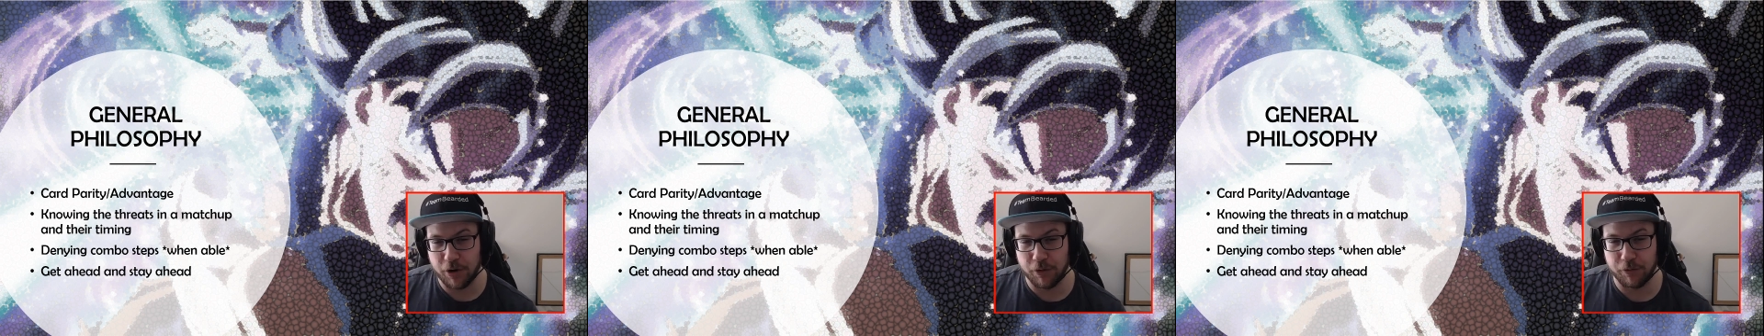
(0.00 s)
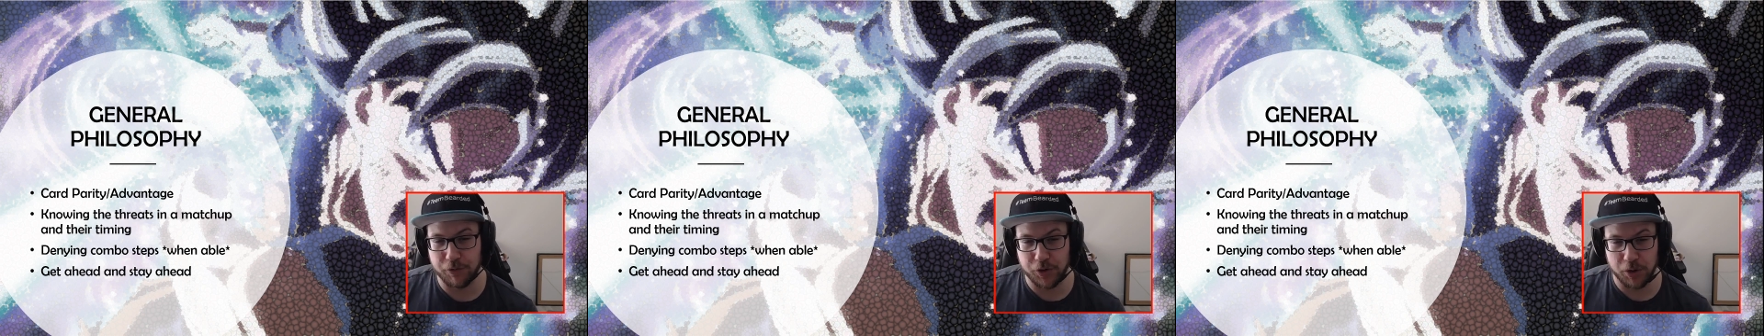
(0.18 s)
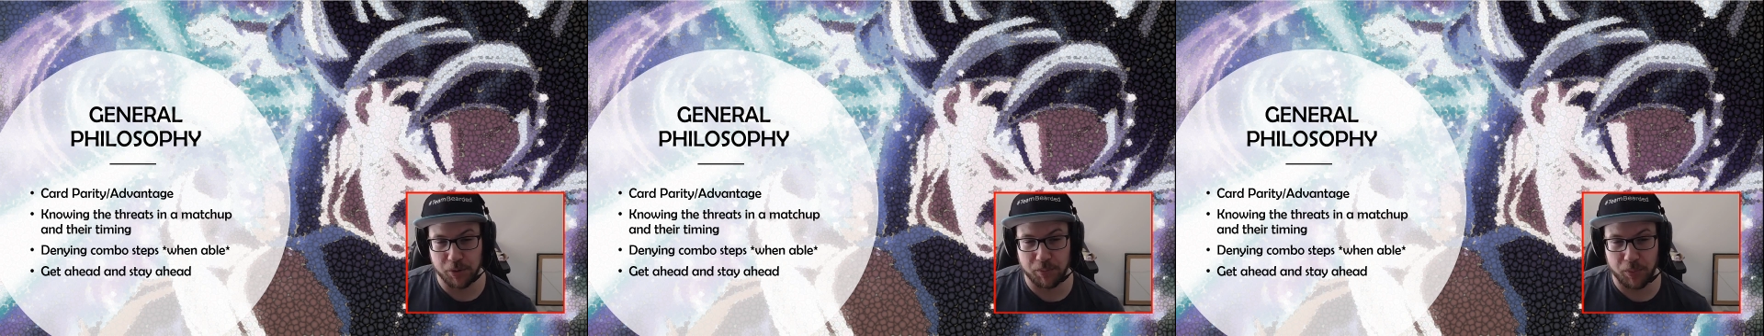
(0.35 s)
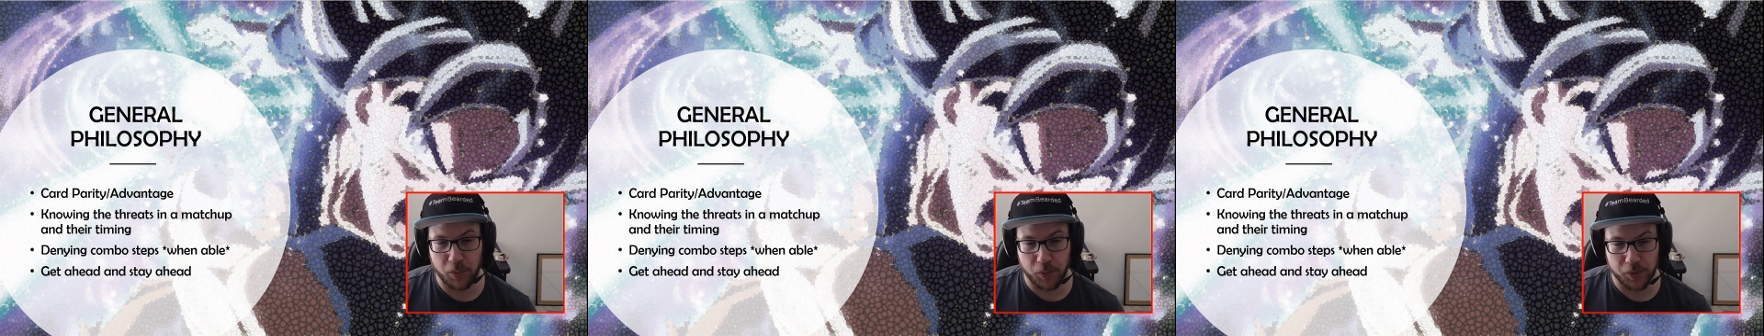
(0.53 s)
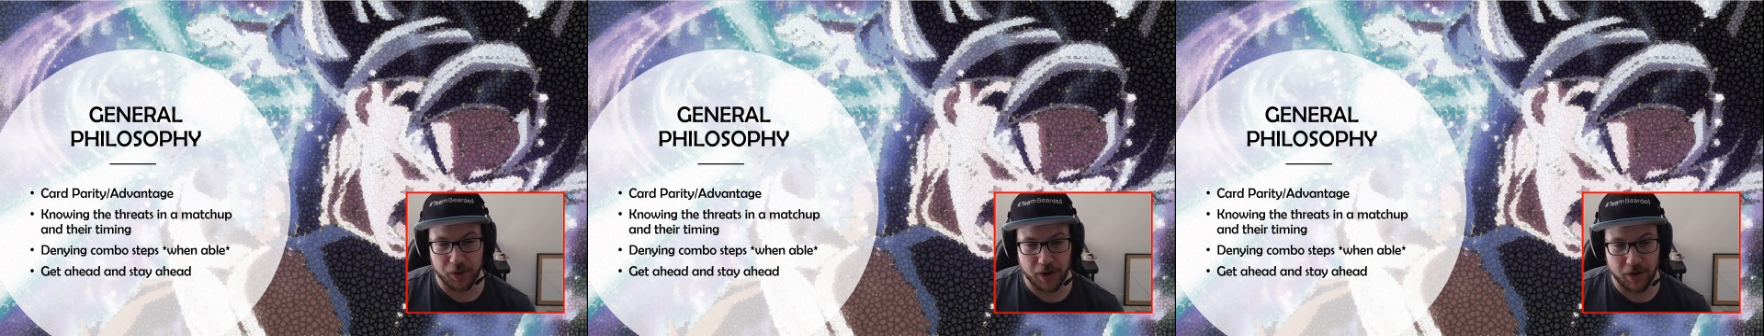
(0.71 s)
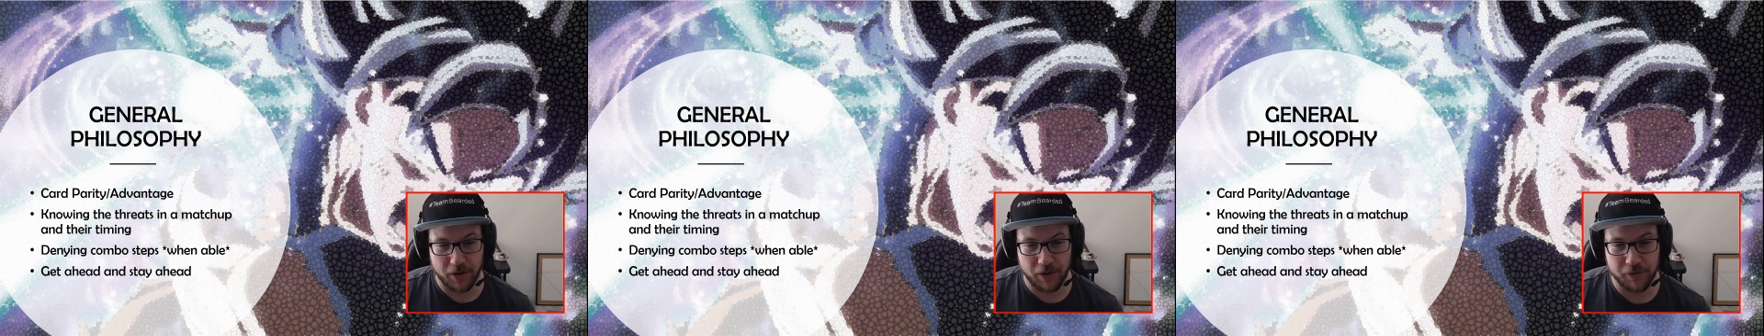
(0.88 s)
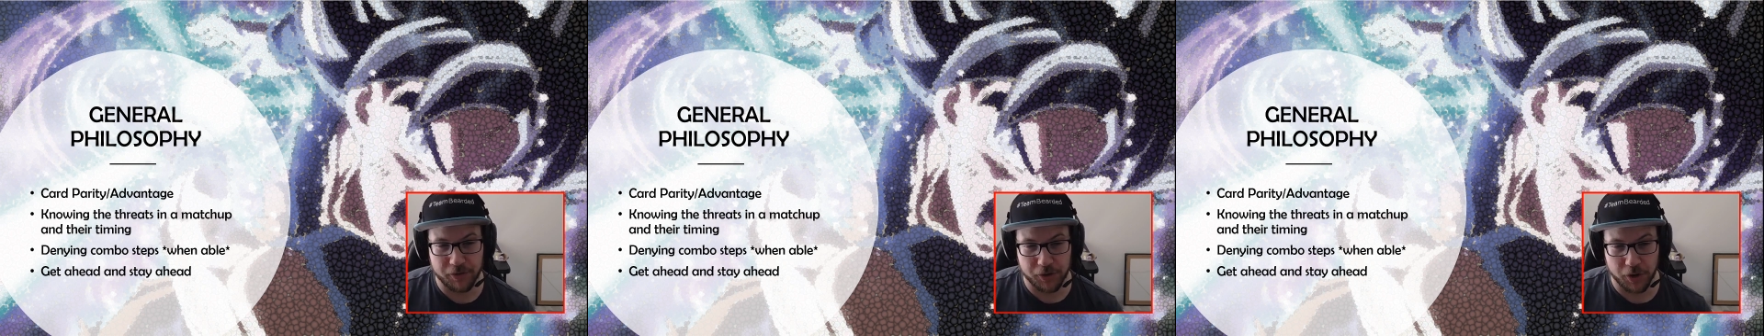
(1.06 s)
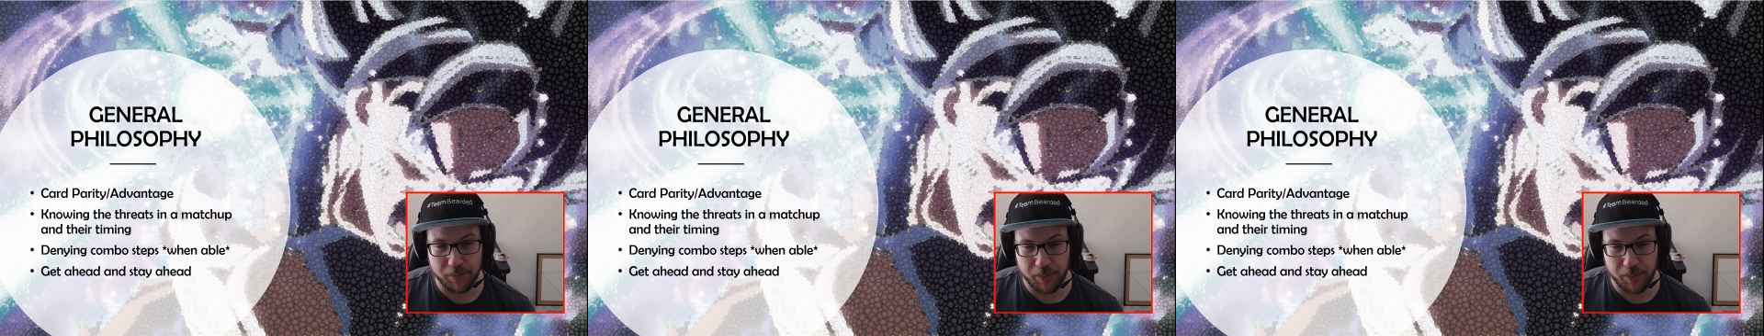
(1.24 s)
over
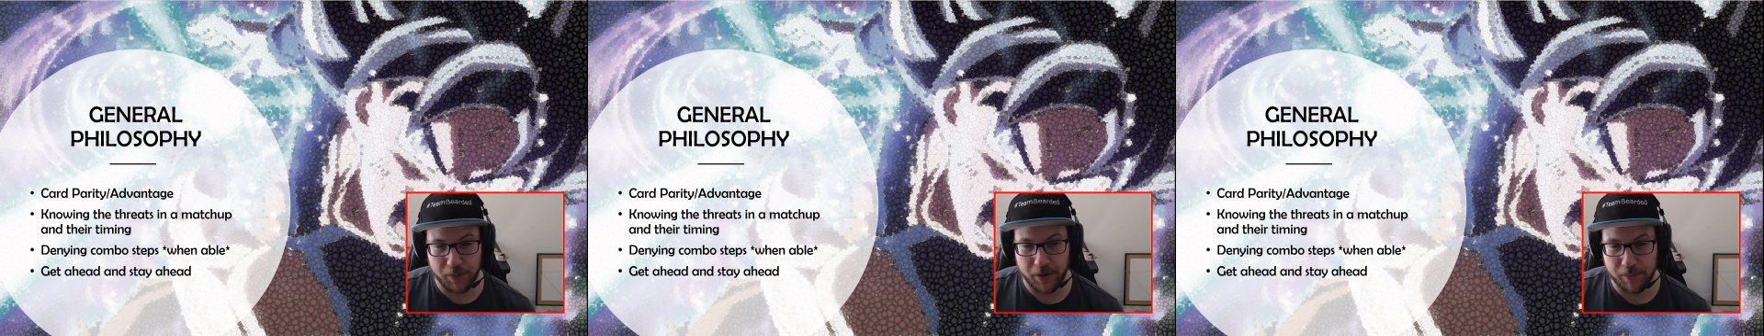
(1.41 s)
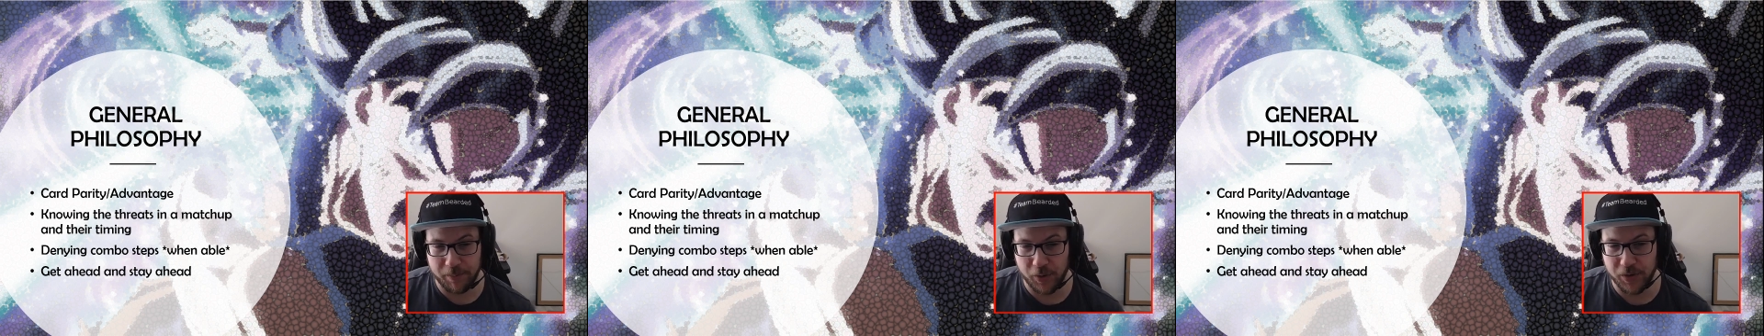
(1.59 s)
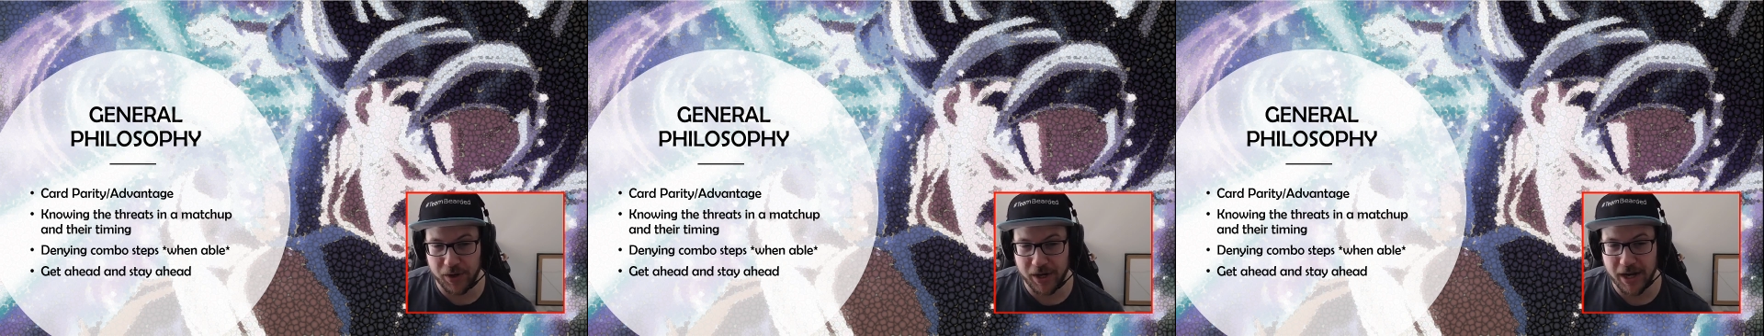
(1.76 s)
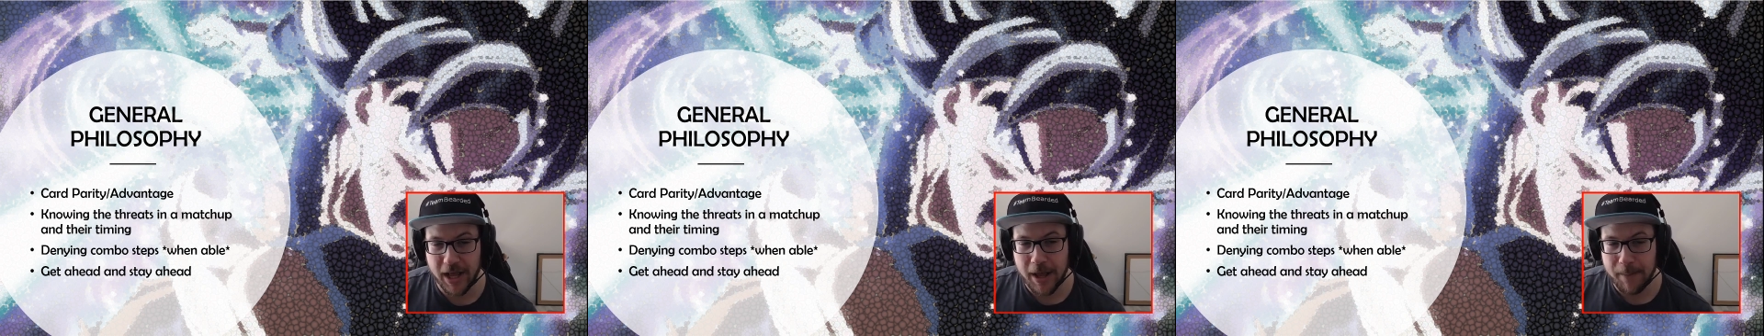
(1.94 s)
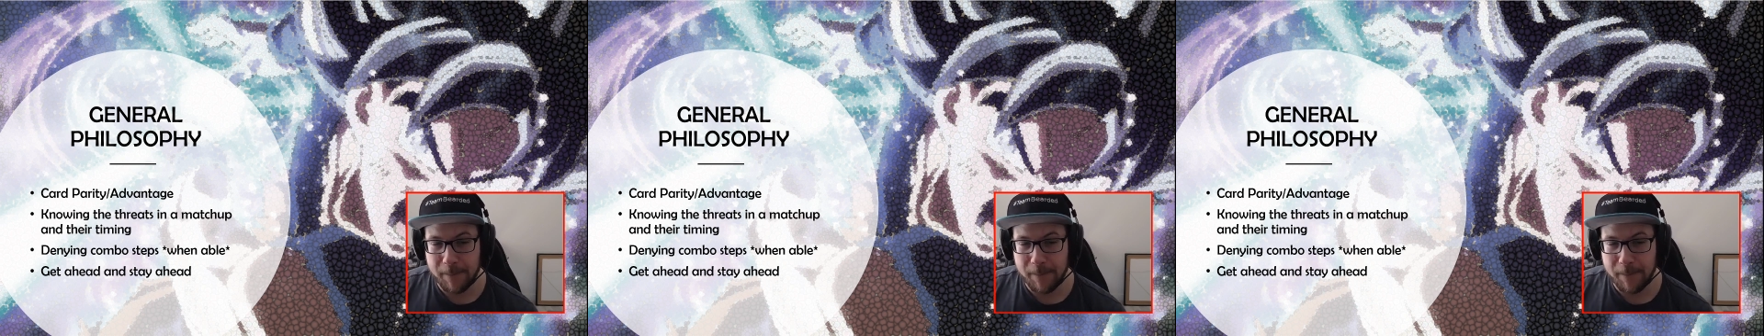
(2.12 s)
your opponent